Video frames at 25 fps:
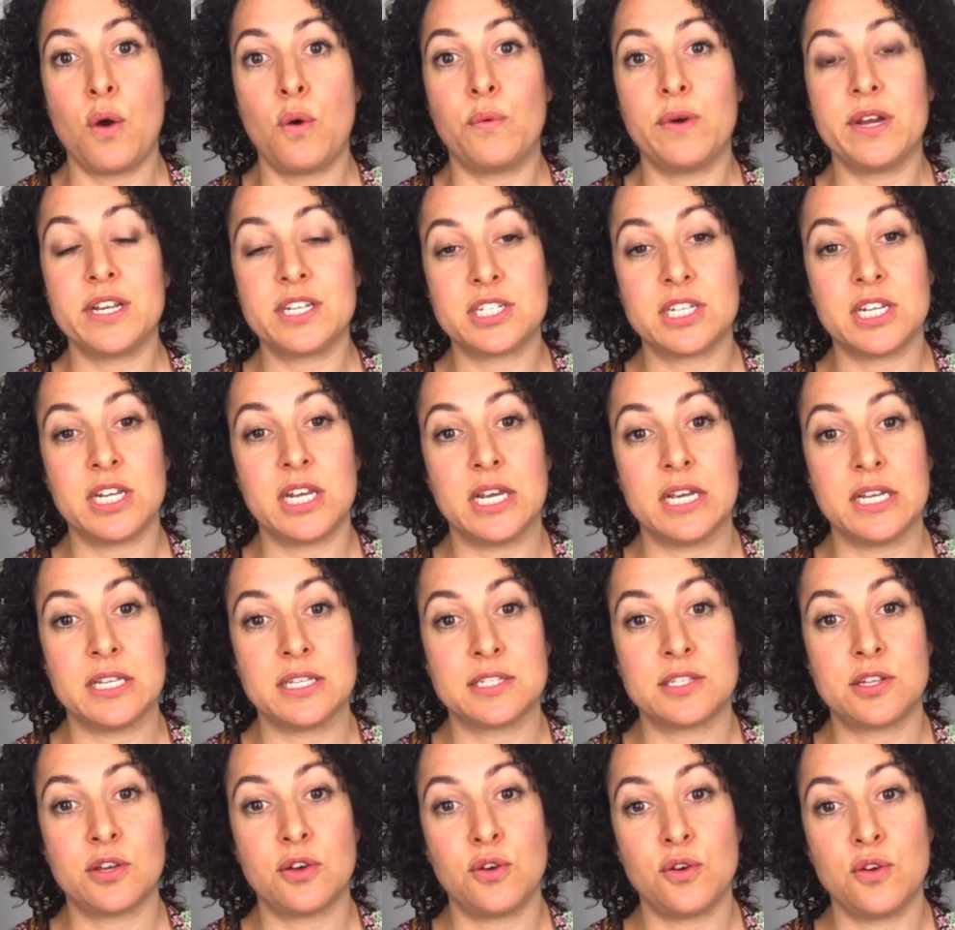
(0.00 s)
which
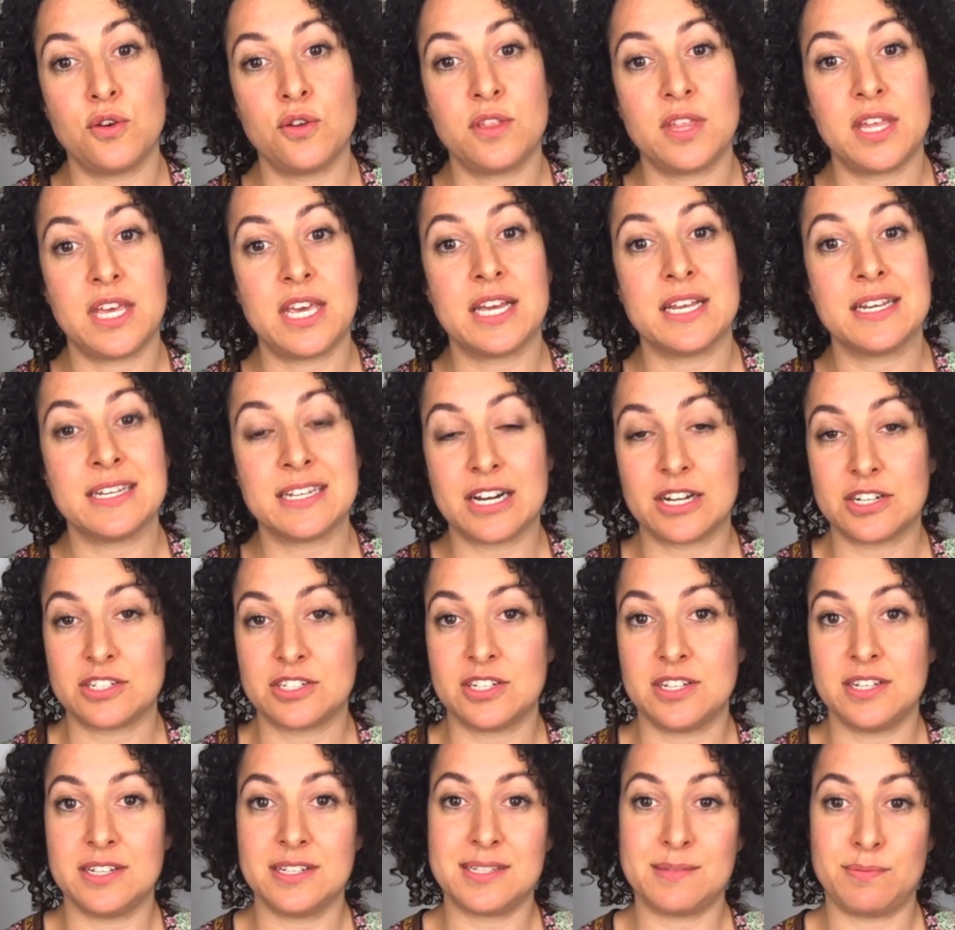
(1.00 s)
is who the
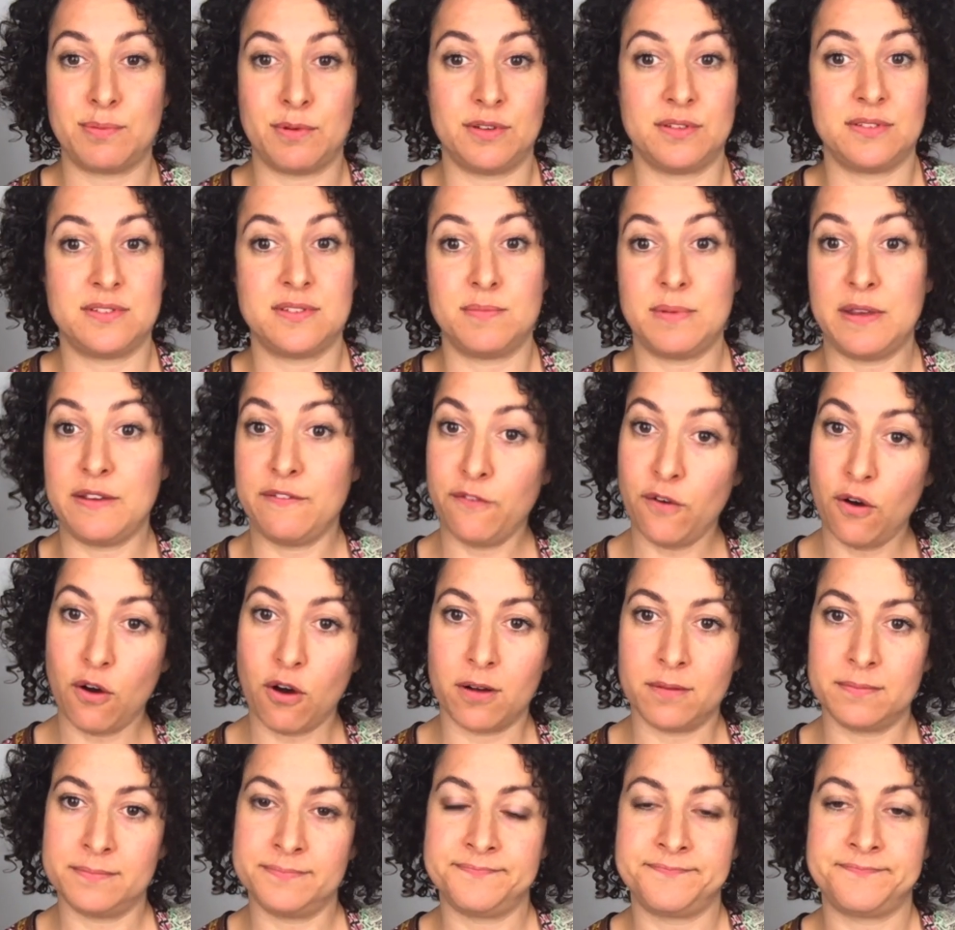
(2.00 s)
induction is supposed to be
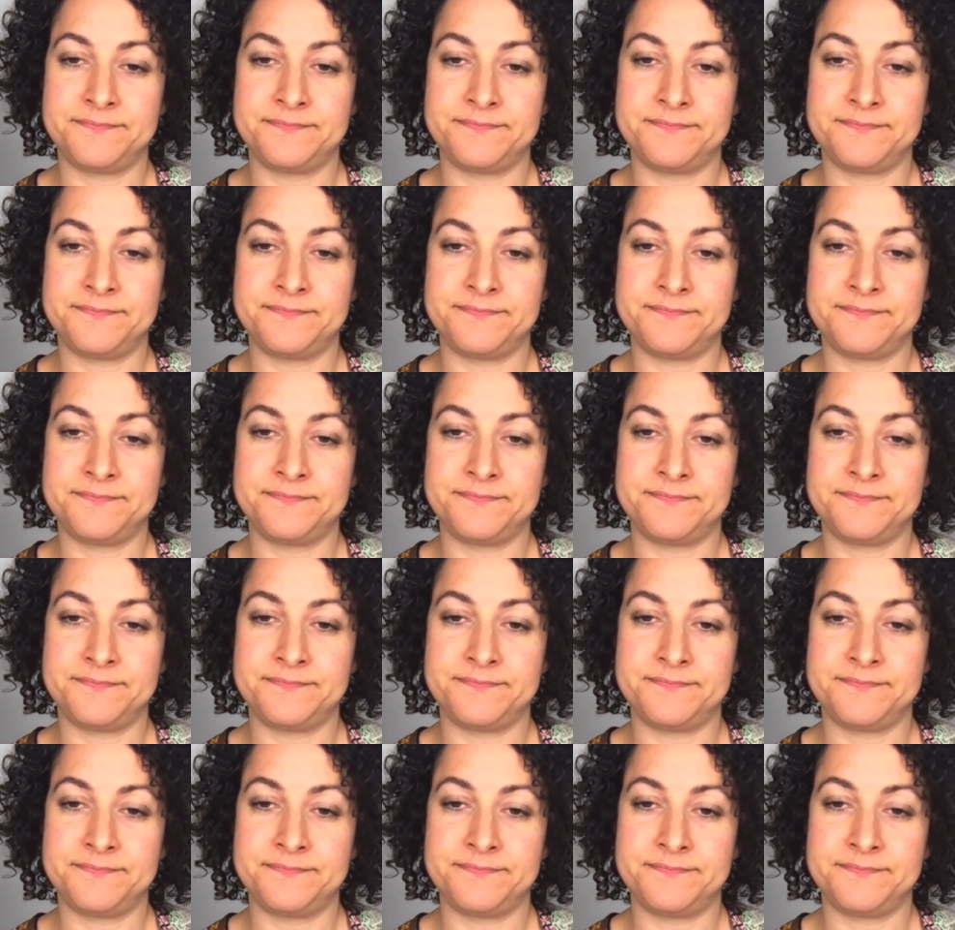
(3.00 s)
for.